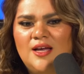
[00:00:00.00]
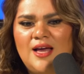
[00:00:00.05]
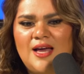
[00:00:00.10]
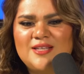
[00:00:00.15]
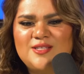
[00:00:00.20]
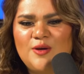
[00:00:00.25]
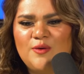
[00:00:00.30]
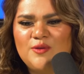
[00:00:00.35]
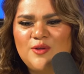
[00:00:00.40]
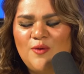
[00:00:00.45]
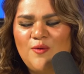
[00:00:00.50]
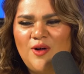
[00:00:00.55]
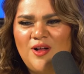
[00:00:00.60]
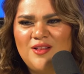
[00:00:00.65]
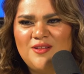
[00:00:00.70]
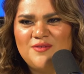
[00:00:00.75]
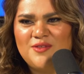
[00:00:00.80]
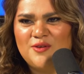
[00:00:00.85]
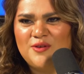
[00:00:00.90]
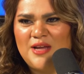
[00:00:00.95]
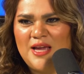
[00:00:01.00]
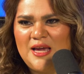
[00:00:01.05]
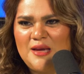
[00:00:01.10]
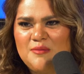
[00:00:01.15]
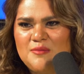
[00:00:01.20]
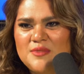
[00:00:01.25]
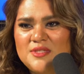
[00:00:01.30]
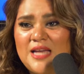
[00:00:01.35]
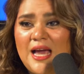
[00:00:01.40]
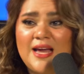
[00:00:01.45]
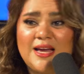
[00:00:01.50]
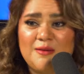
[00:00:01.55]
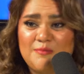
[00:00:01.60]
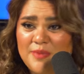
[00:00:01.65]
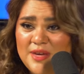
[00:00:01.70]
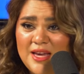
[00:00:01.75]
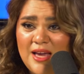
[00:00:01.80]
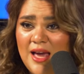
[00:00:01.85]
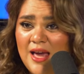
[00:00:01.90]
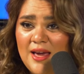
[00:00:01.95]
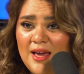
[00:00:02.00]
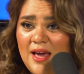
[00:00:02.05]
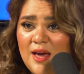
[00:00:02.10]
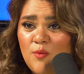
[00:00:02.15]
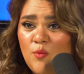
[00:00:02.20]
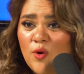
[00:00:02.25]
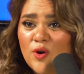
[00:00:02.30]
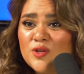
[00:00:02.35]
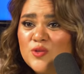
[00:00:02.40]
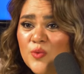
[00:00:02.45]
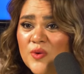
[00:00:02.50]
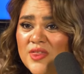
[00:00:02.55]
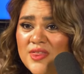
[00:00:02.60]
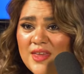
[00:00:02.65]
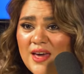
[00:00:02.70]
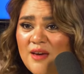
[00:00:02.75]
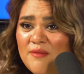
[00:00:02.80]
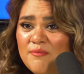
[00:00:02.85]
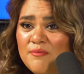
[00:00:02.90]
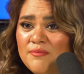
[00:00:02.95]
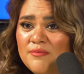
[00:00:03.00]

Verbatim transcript: I don't know all of their names. I, comp- I, I, worked with them.